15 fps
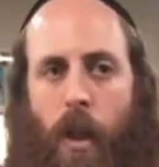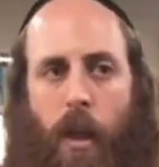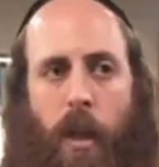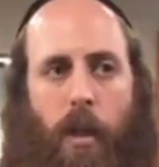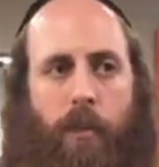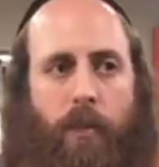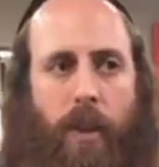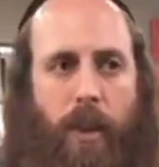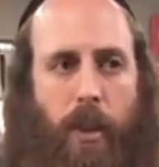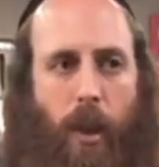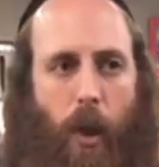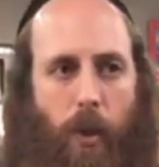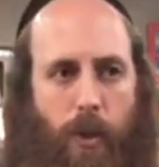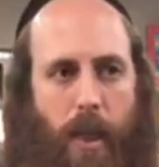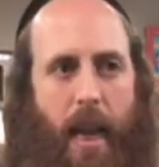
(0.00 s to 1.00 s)
Even
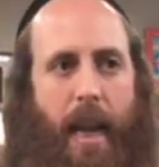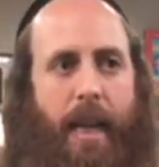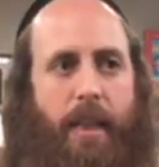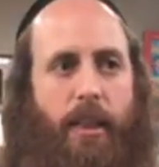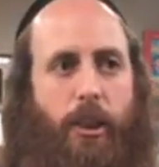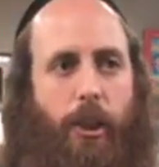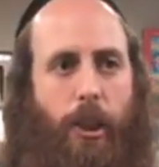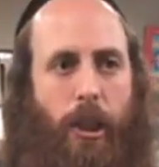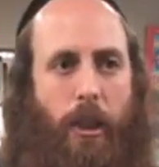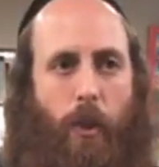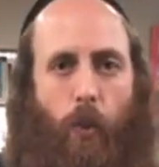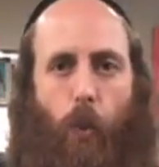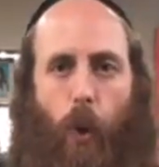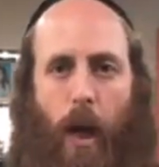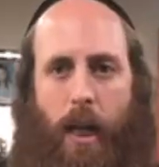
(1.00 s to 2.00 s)
those
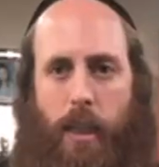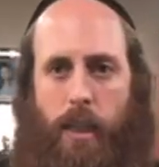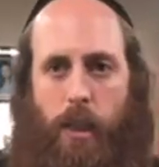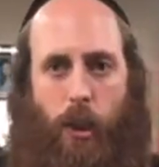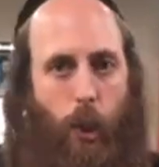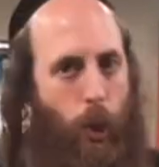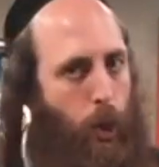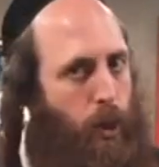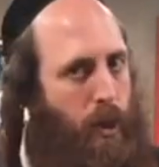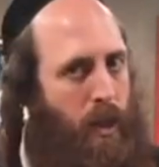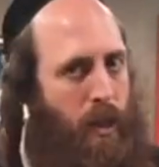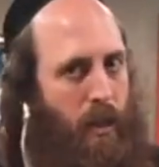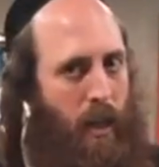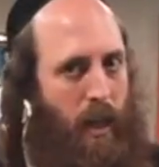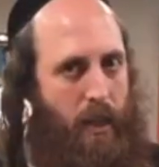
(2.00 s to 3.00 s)
ancient ones
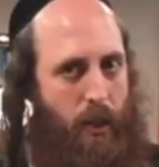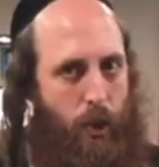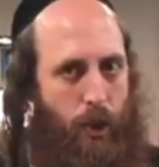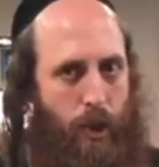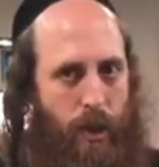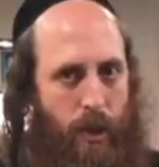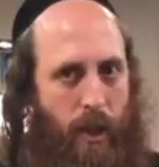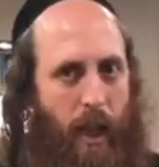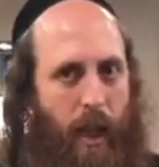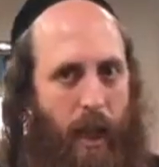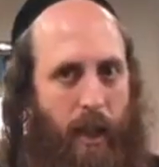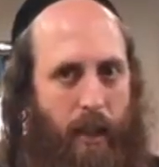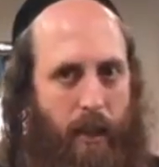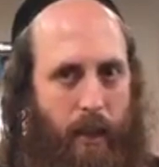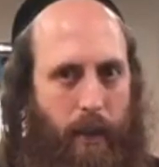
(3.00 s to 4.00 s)
couldn't
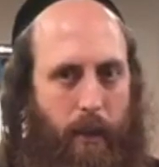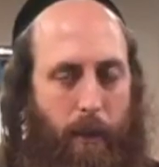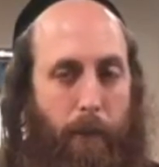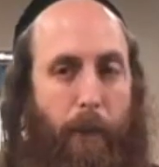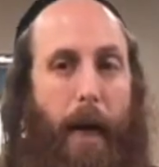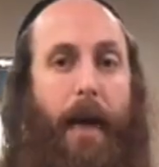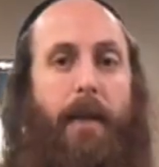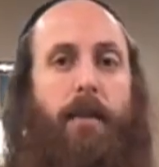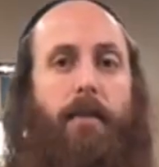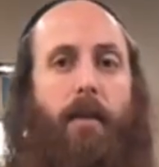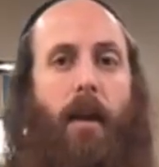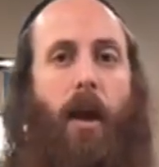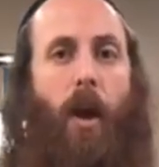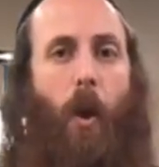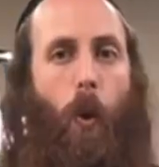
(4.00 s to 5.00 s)
understand it. But
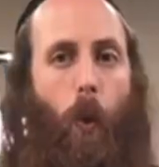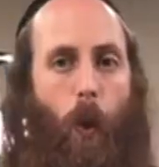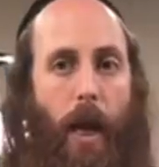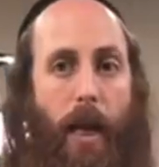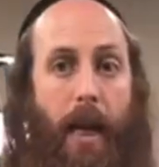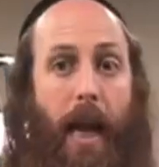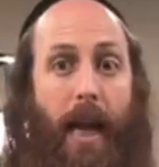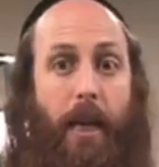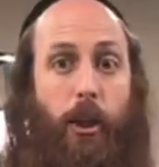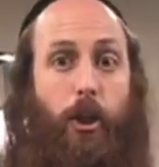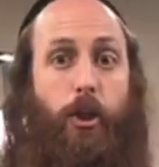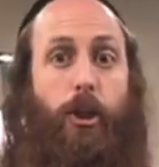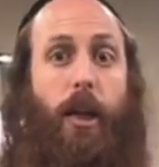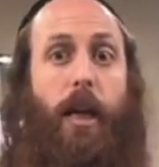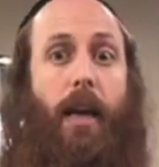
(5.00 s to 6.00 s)
when
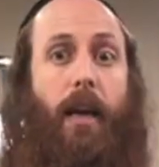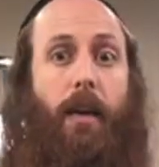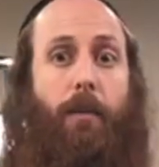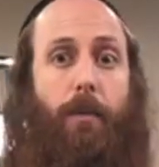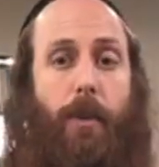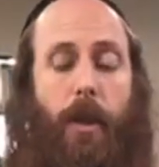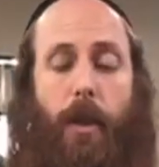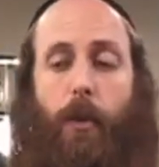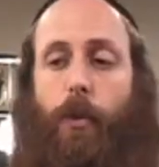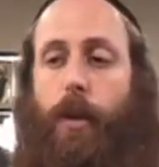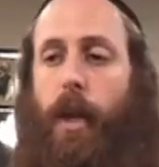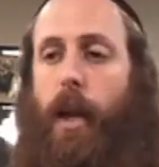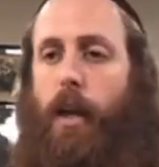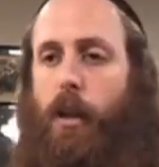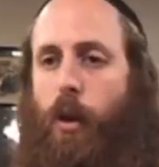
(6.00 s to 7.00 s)
Hashem, the
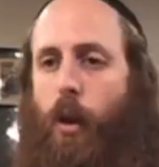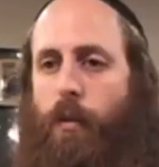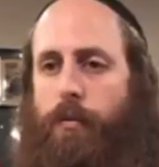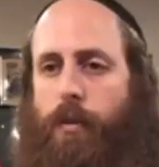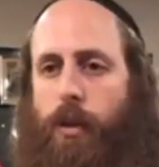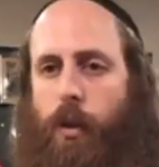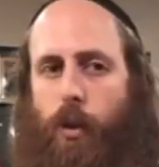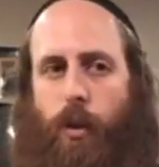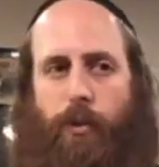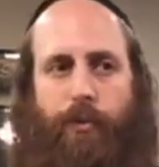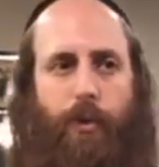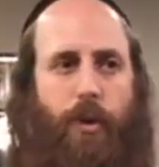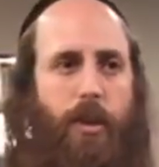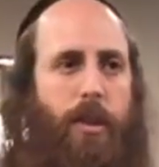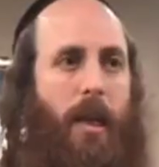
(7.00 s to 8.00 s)
Creator of the
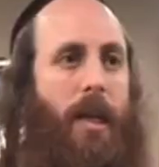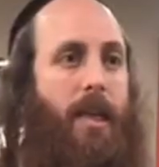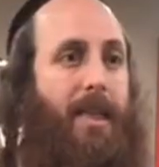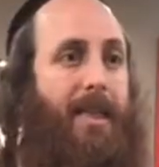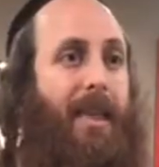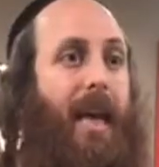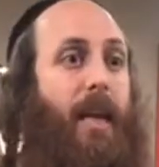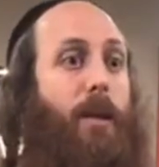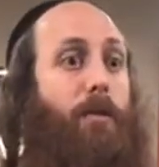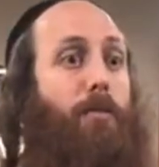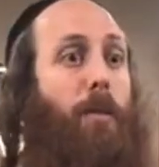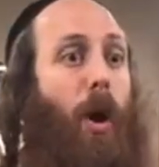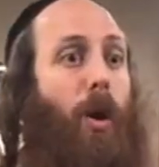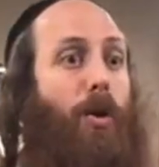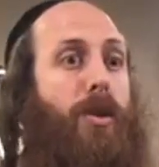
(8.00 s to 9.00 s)
universe,
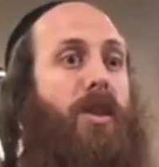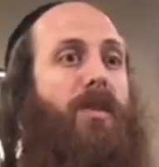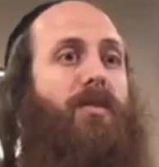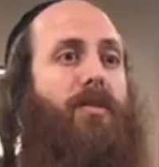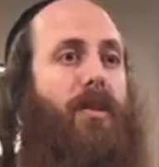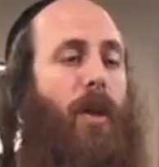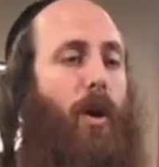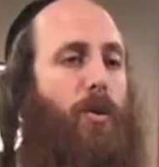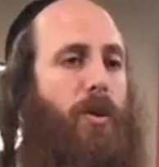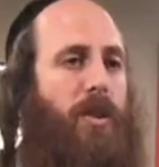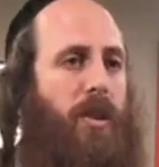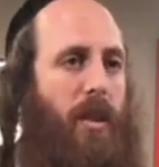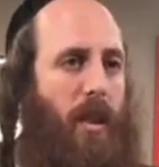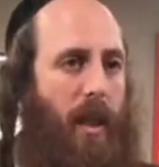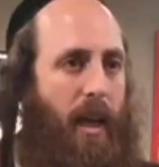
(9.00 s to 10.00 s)
said both of
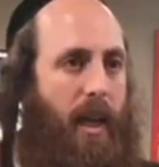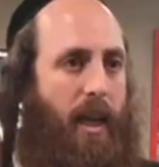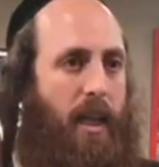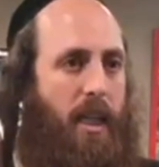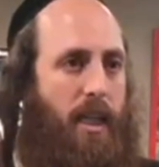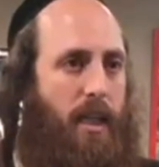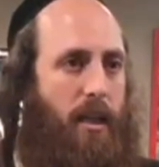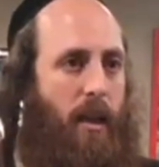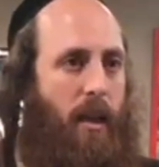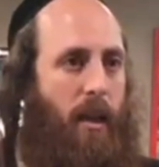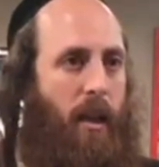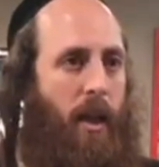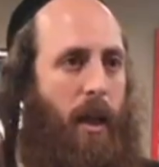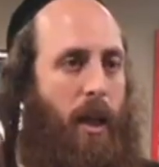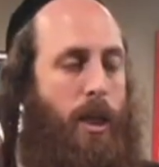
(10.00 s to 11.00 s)
those things,
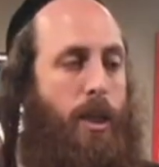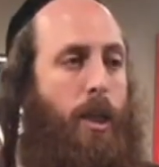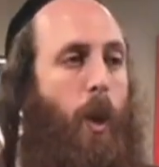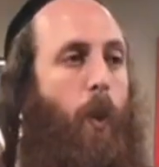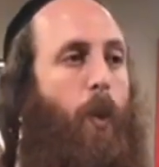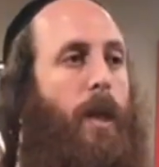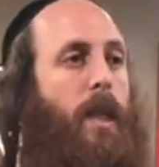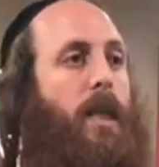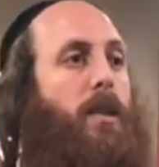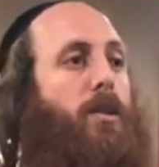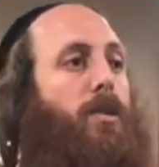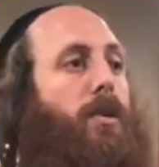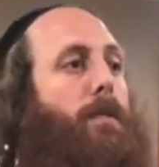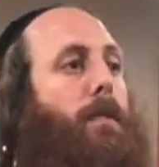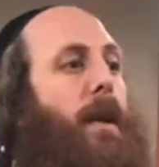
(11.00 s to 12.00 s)
so we need
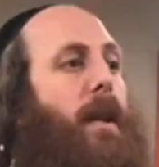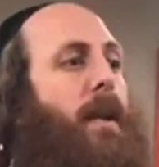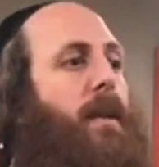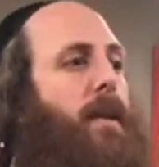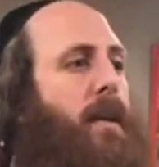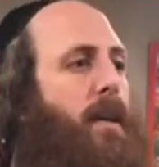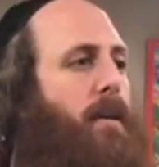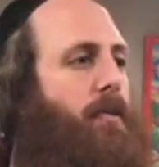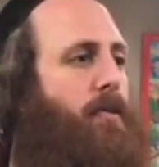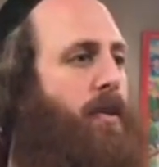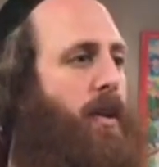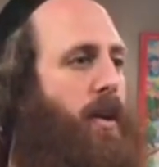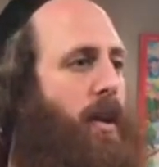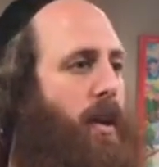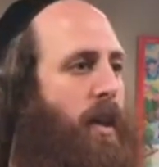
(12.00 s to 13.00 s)
to believe
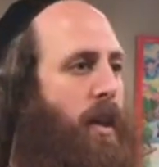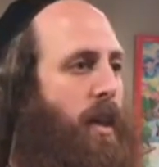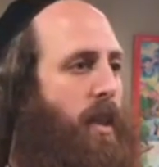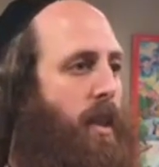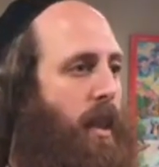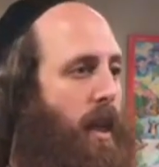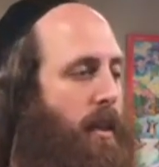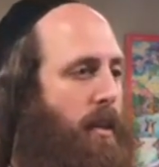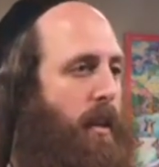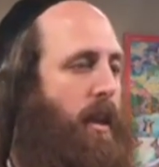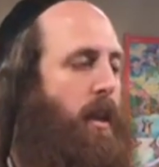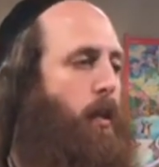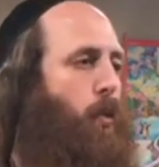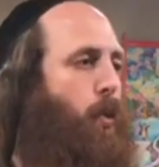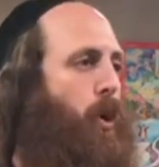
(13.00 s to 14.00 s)
that
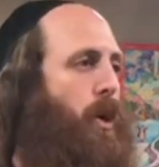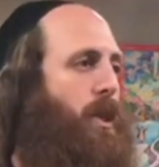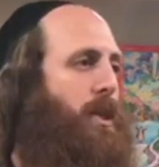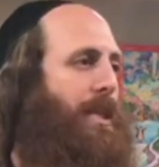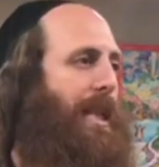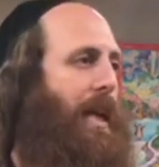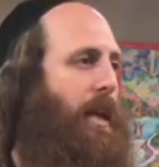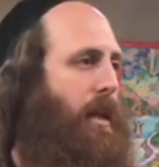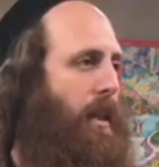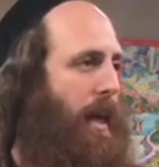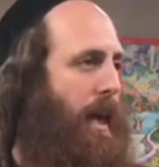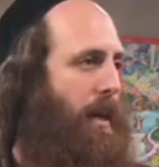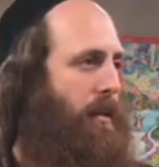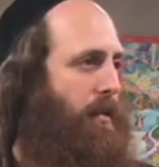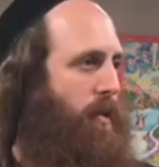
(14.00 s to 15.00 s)
it works like
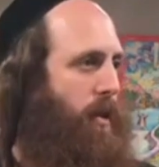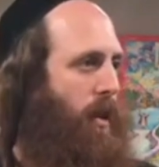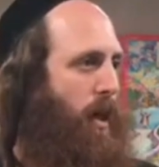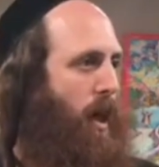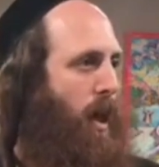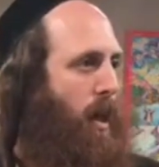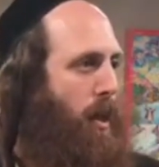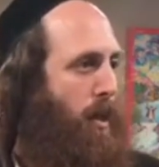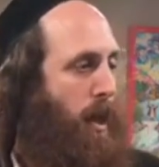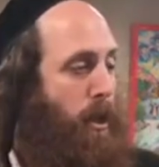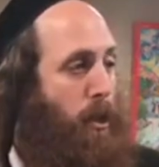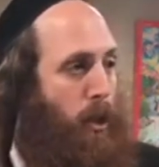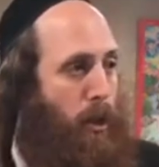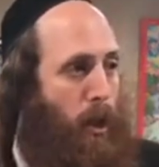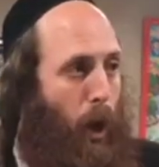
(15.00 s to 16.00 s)
that.
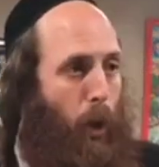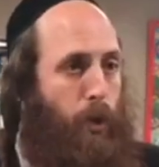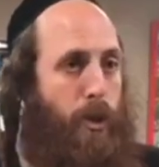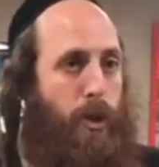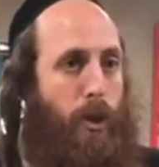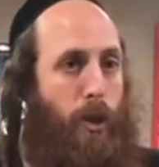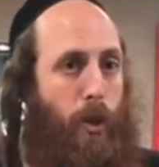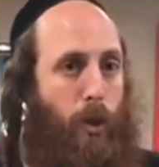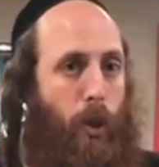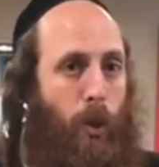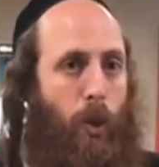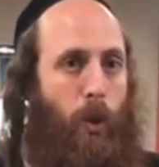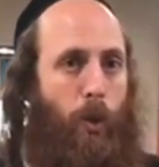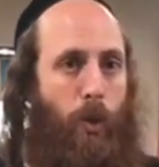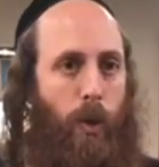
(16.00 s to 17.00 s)
That those
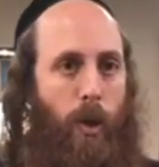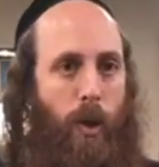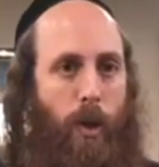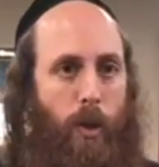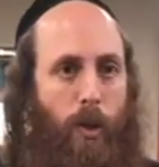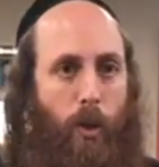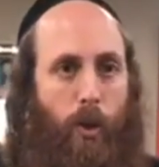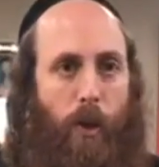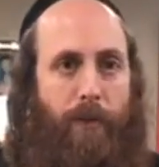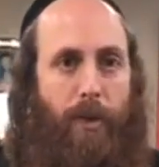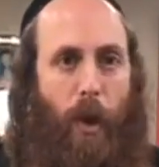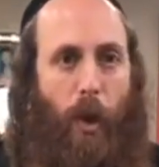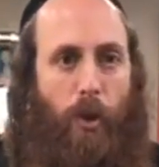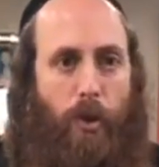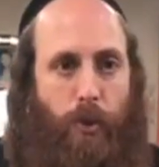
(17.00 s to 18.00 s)
two of
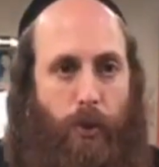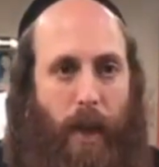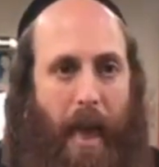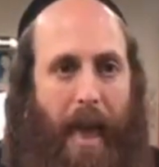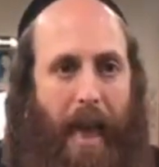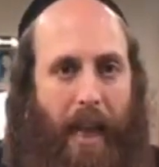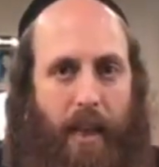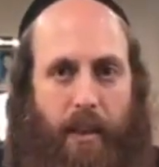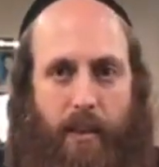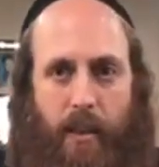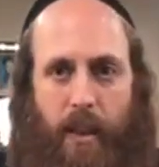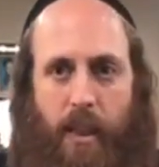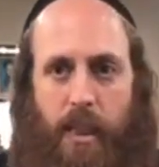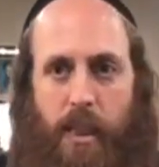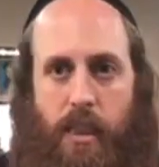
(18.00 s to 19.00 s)
those
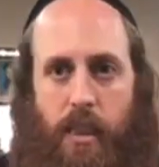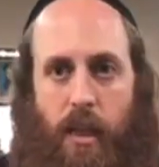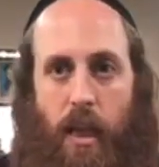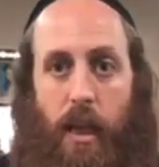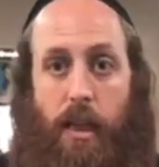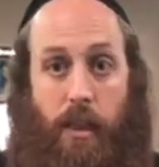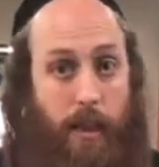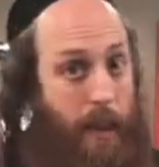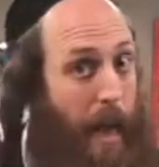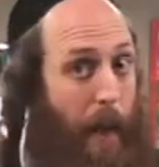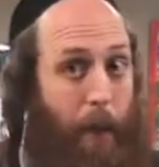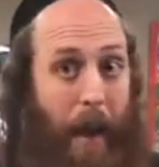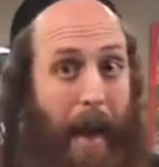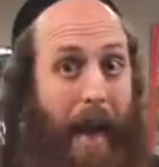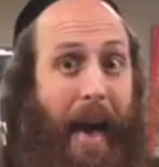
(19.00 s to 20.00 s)
realities,
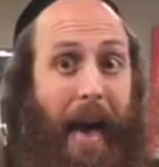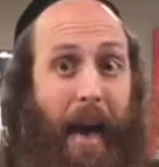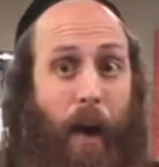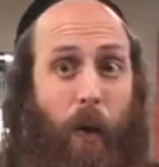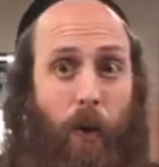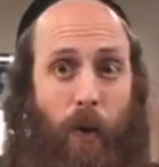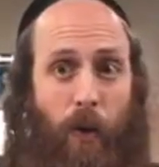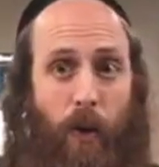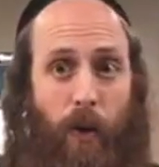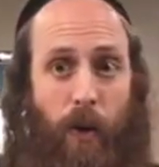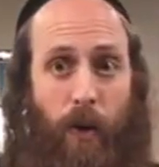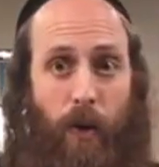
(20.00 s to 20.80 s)
somehow,